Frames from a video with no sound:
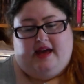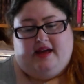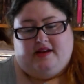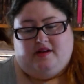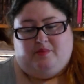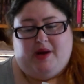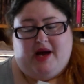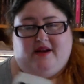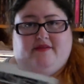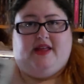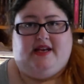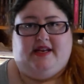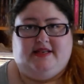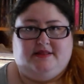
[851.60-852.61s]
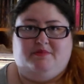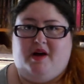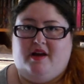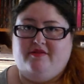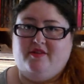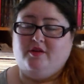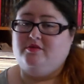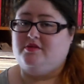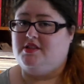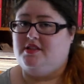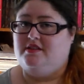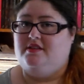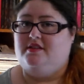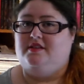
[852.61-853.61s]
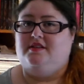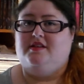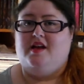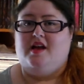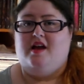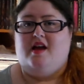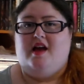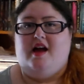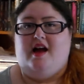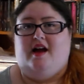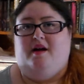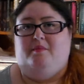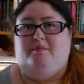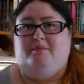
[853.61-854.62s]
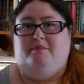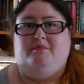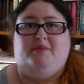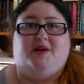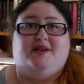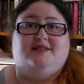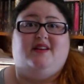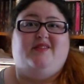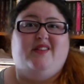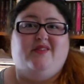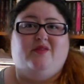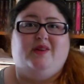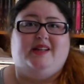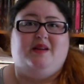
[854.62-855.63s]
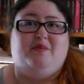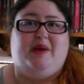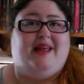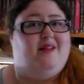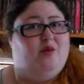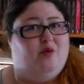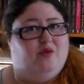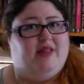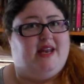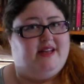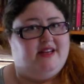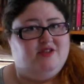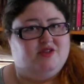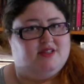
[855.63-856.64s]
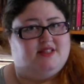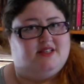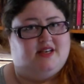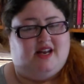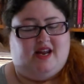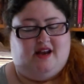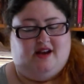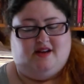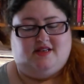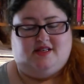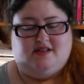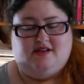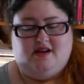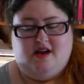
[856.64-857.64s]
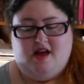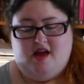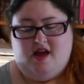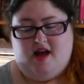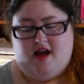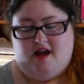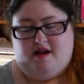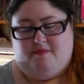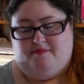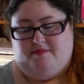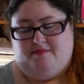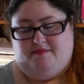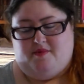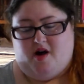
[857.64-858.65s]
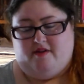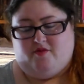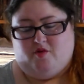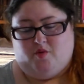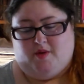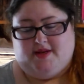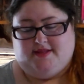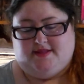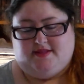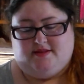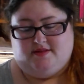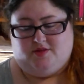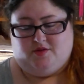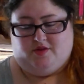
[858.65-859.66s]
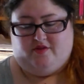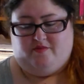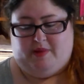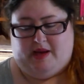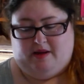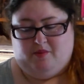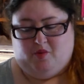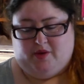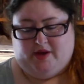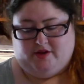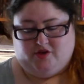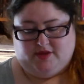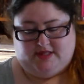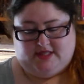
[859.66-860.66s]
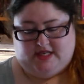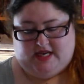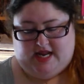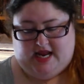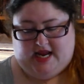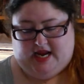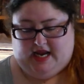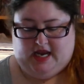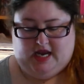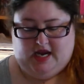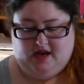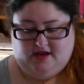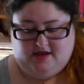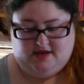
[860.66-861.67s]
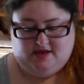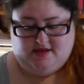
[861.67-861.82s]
And part of that is my fault, because I've never really been all that interested in it. I've always sort of been more interested in,